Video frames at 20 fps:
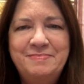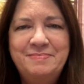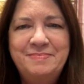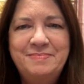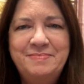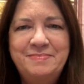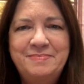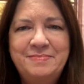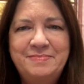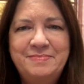
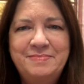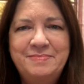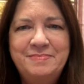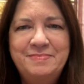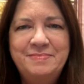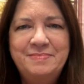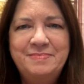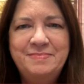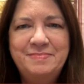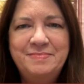
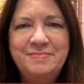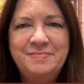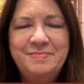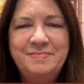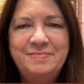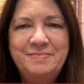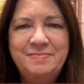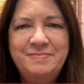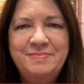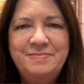
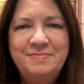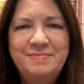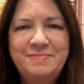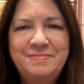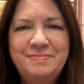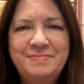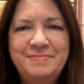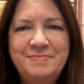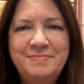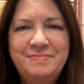
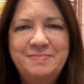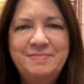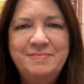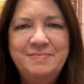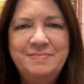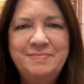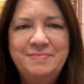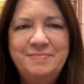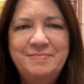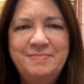
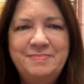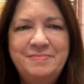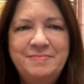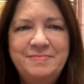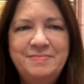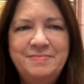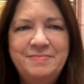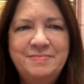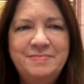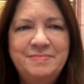
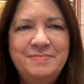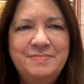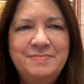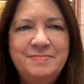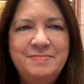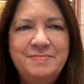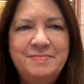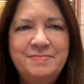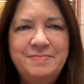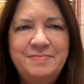
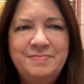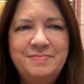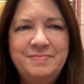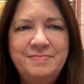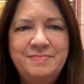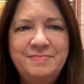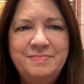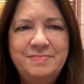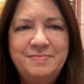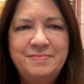
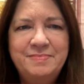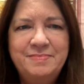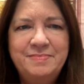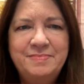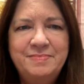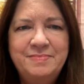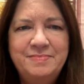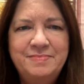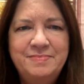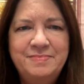
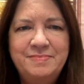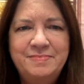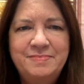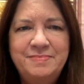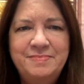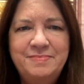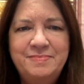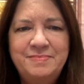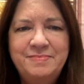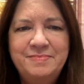
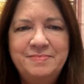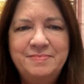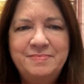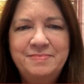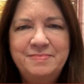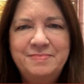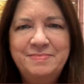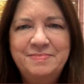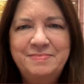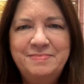
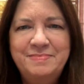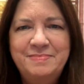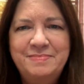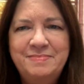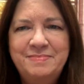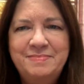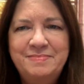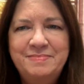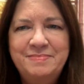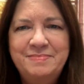
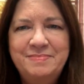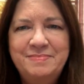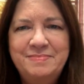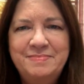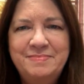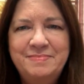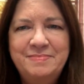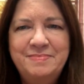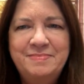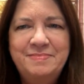
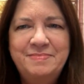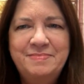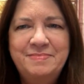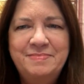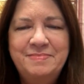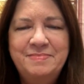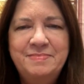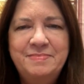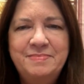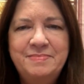
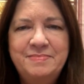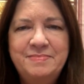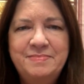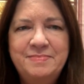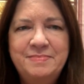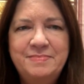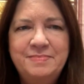[no speech]